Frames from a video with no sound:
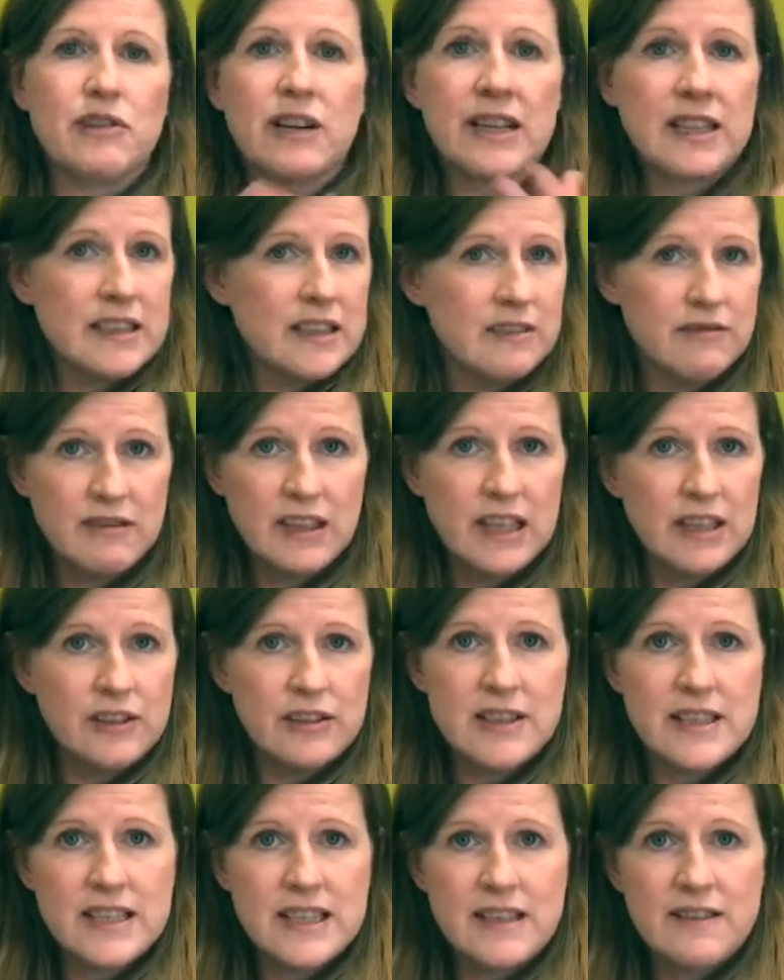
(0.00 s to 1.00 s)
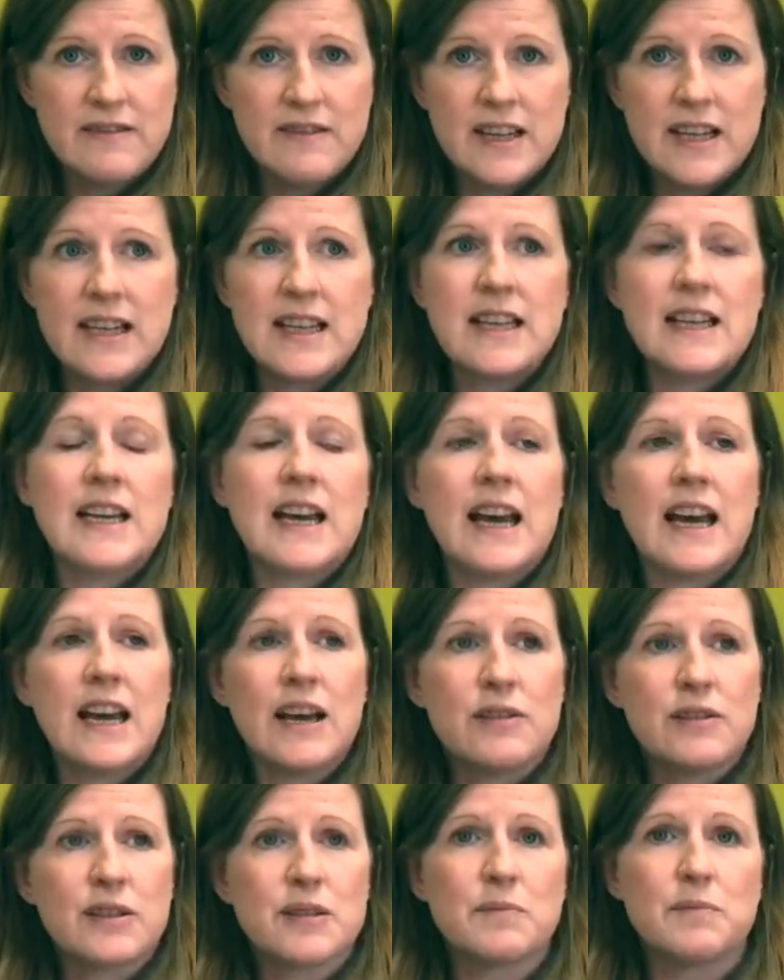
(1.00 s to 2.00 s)
creating a really good CV,
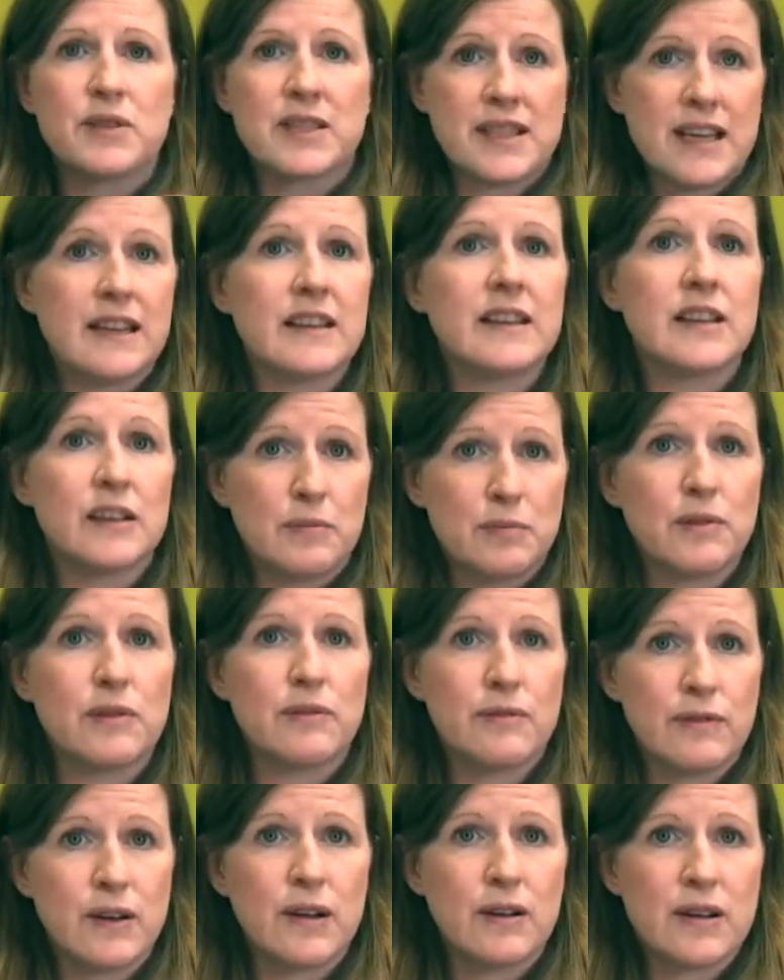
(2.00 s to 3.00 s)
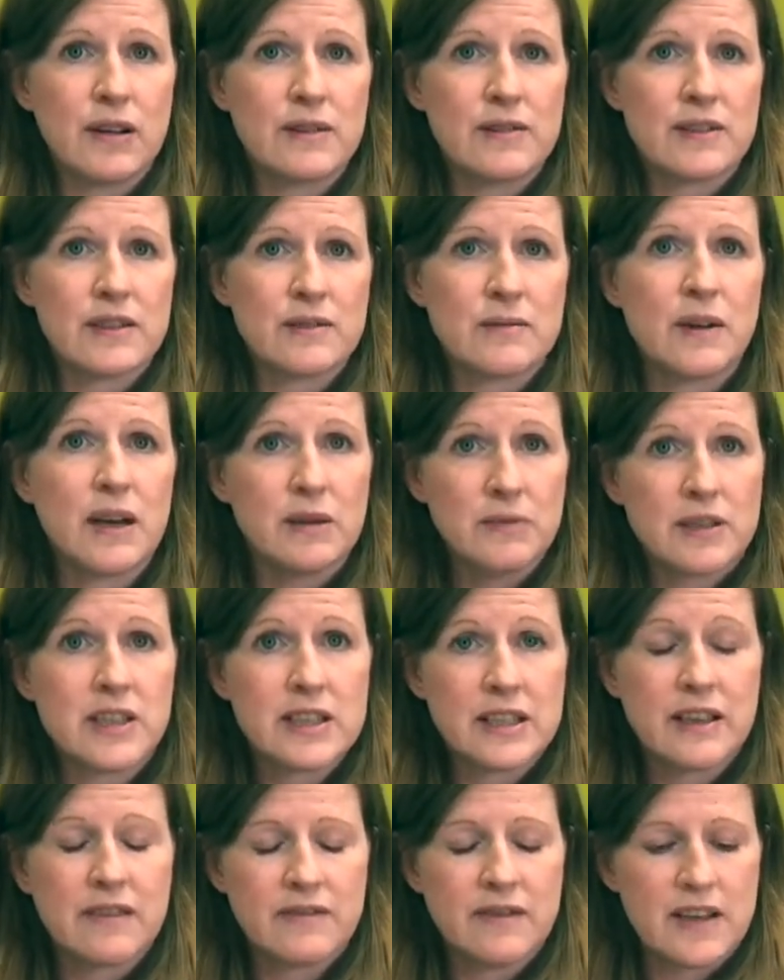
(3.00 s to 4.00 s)
how to present their portfolios as well,
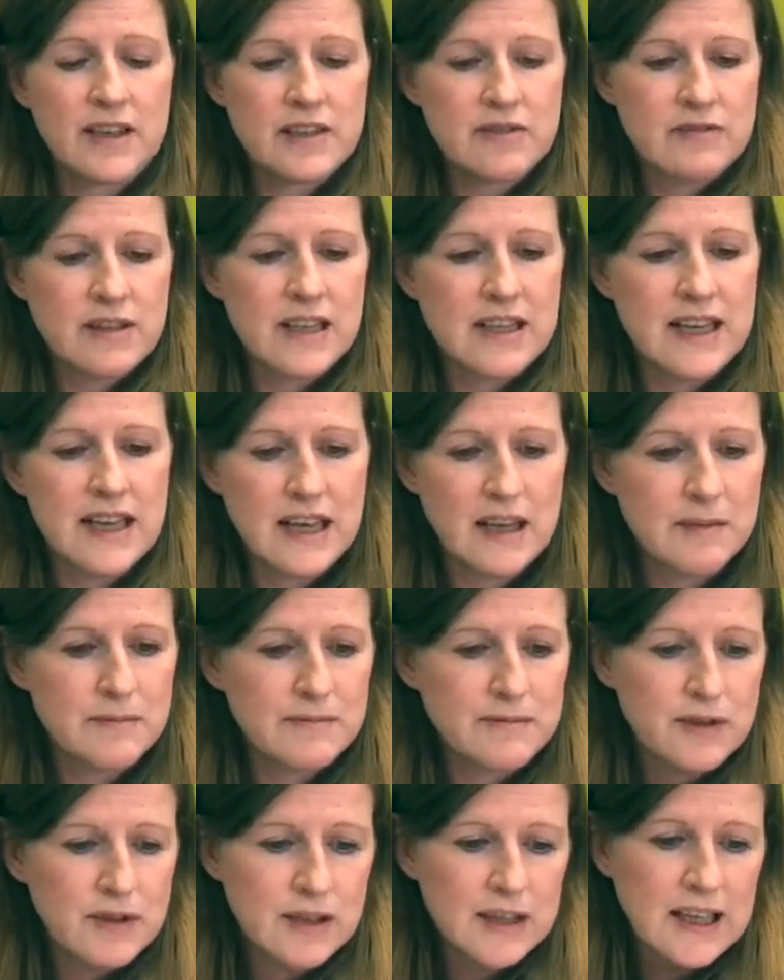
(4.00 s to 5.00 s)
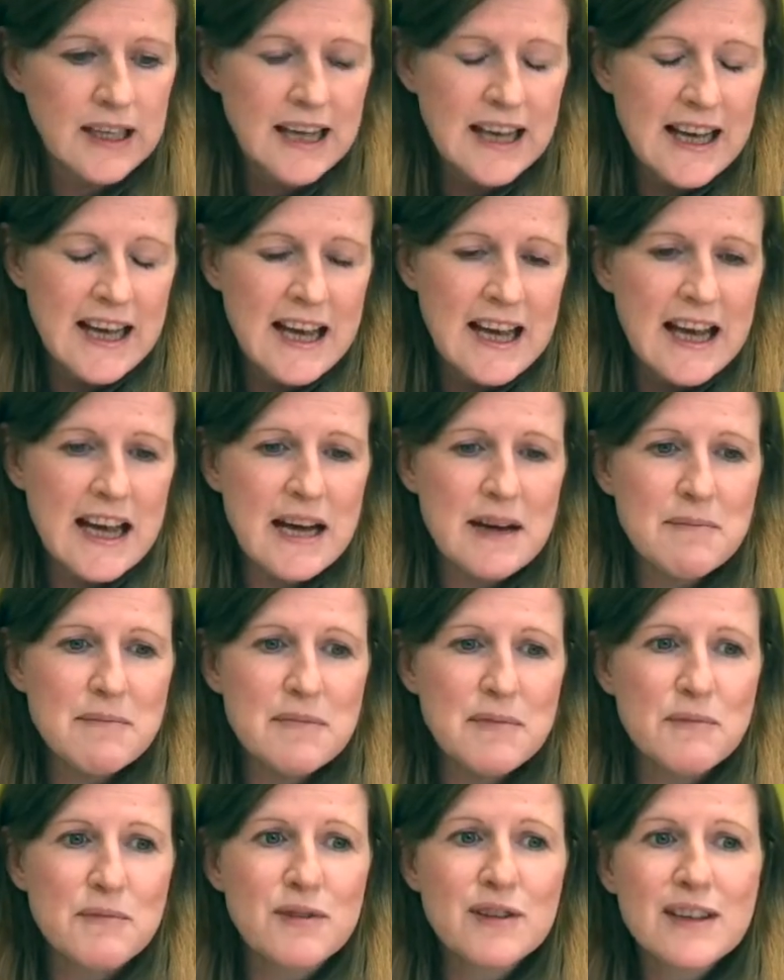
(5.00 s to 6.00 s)
which they find really helpful.
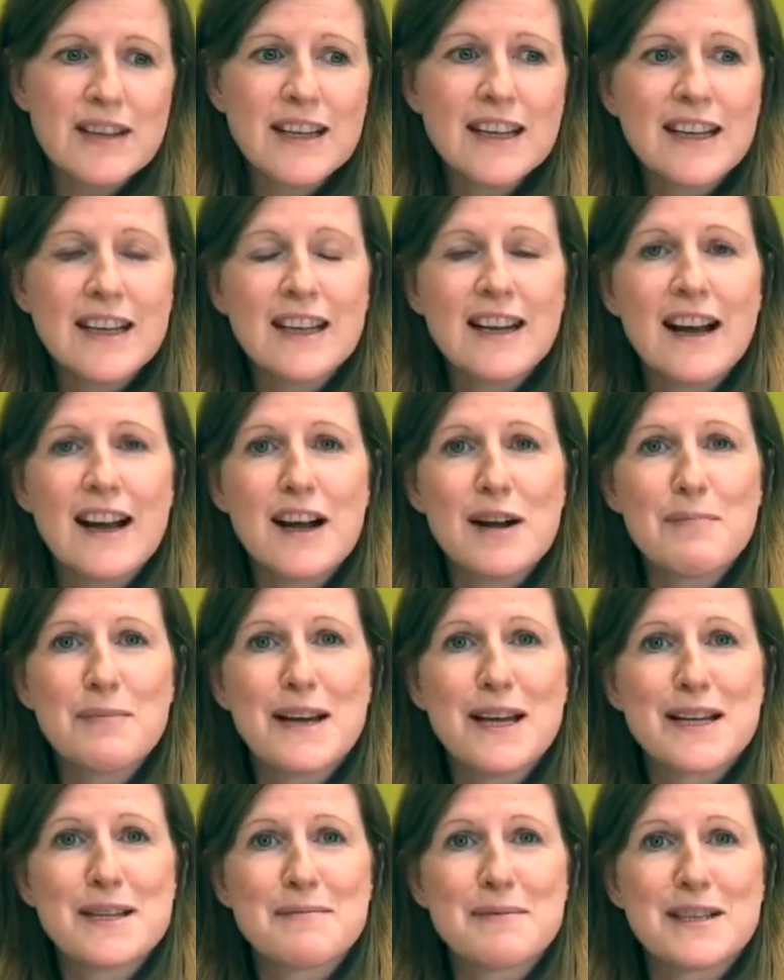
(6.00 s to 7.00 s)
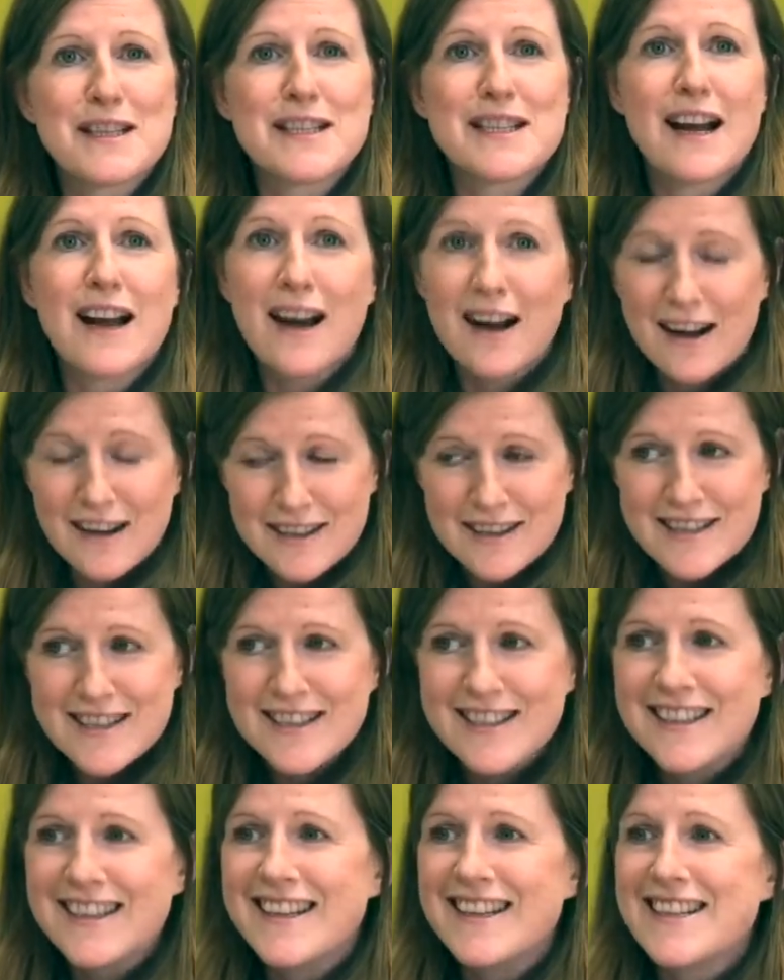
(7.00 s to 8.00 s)
One thing our placements
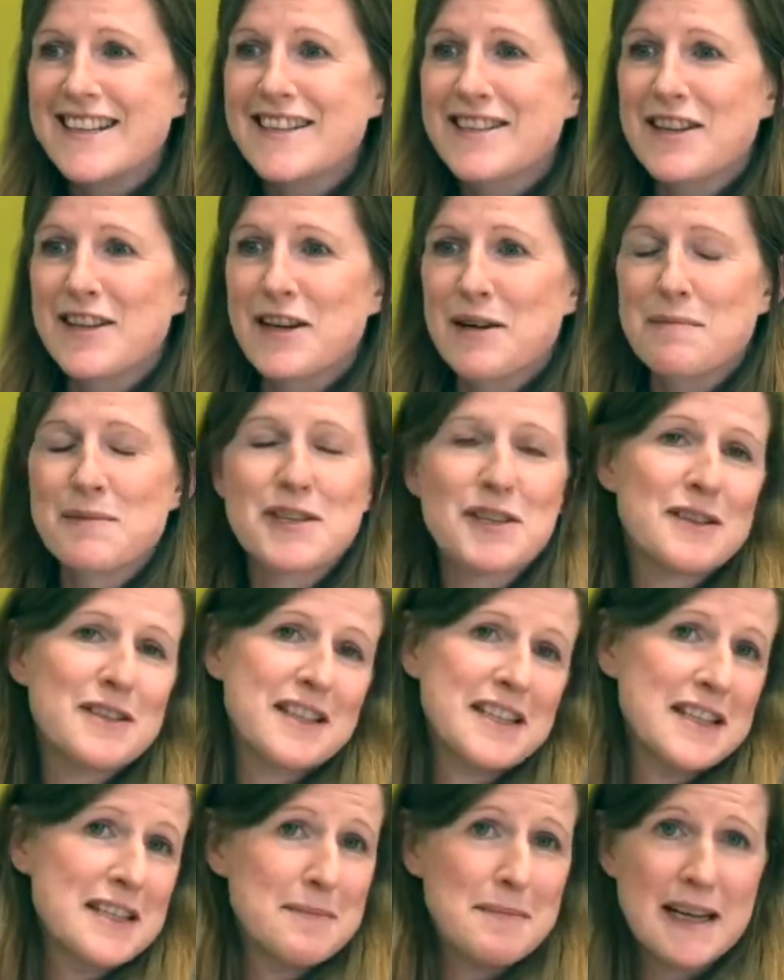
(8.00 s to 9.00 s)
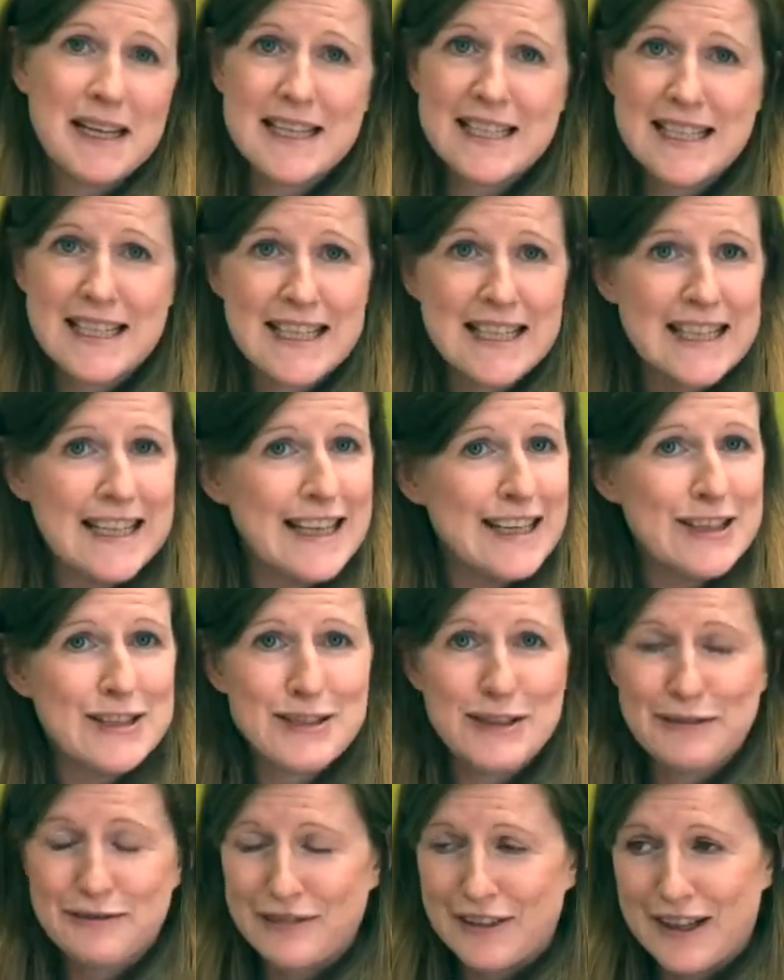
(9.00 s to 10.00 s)
aren't is an opportunity to make tea and
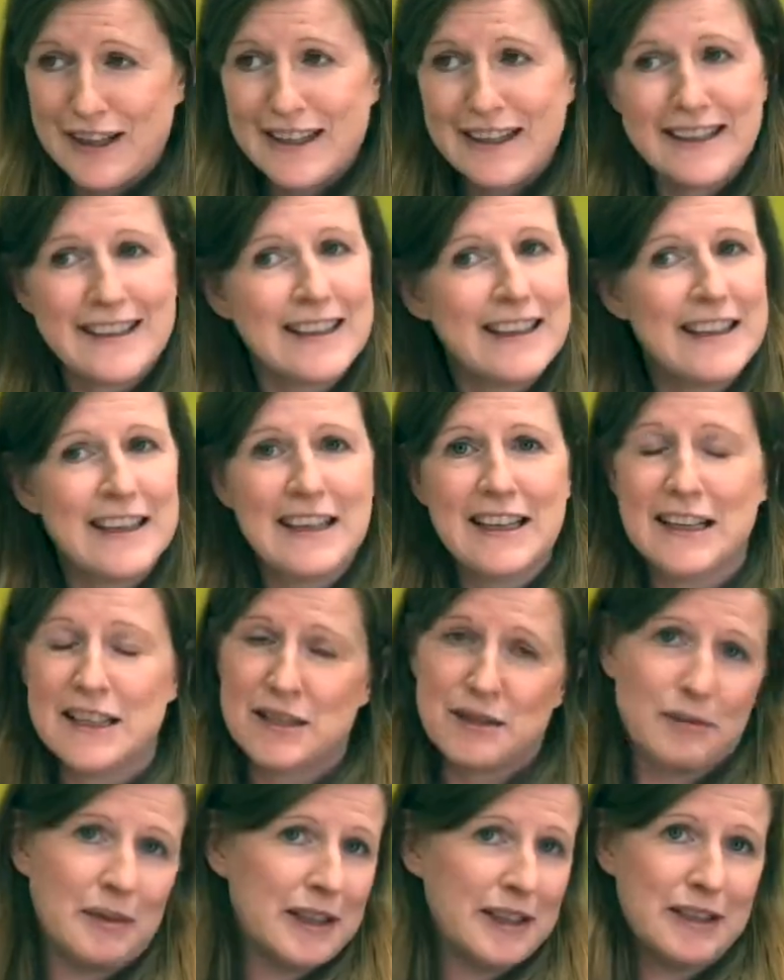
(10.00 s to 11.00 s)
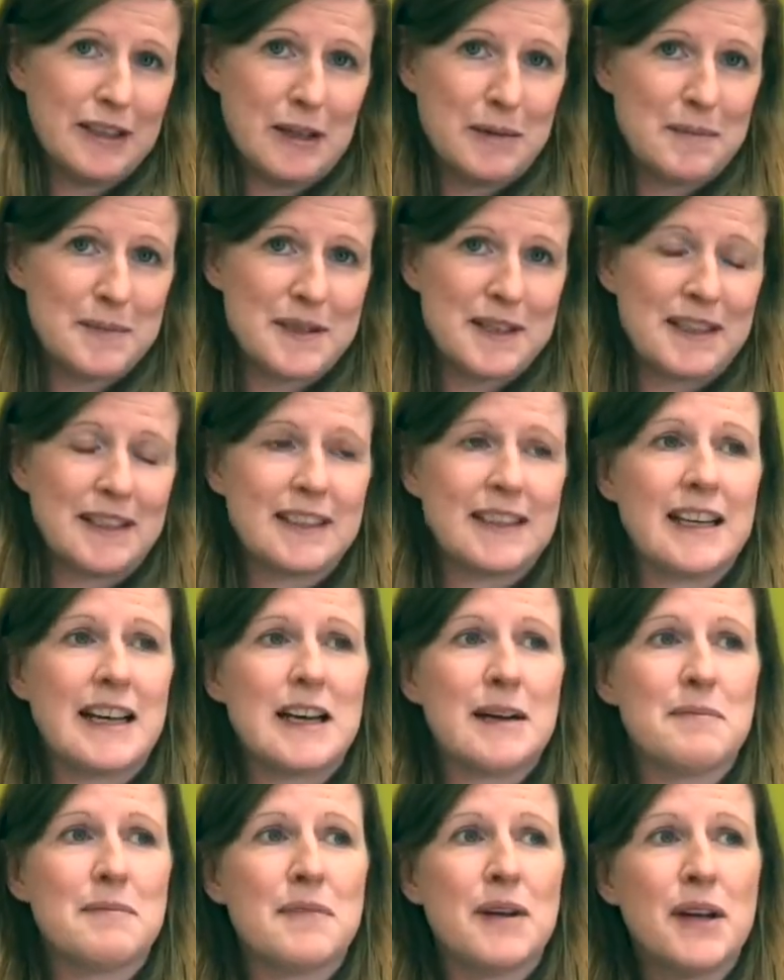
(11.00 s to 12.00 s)
do filing. It's quite the opposite.
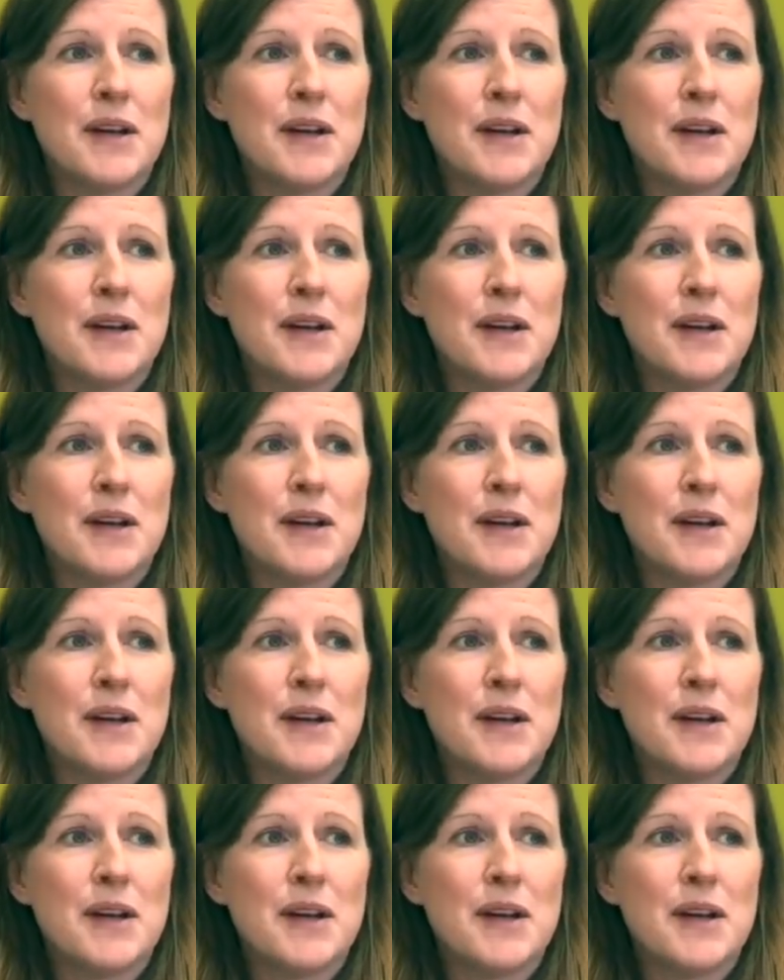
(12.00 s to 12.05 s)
